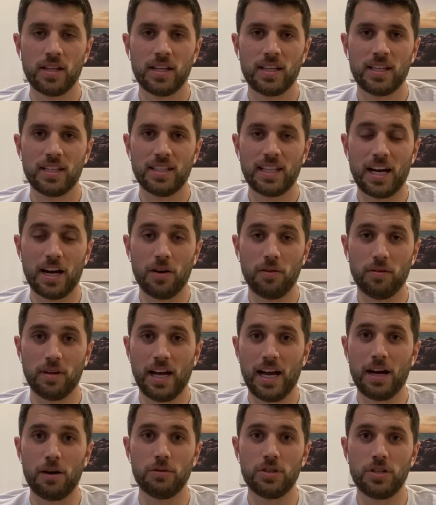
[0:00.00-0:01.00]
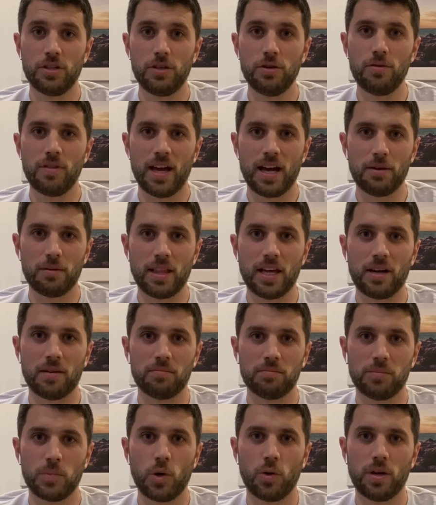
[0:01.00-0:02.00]
Now, how would you do that
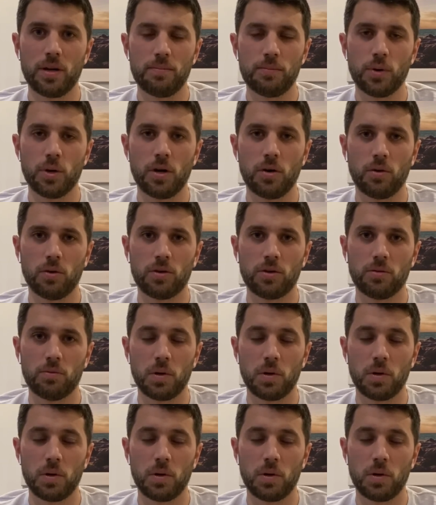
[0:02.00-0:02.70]
without going broke?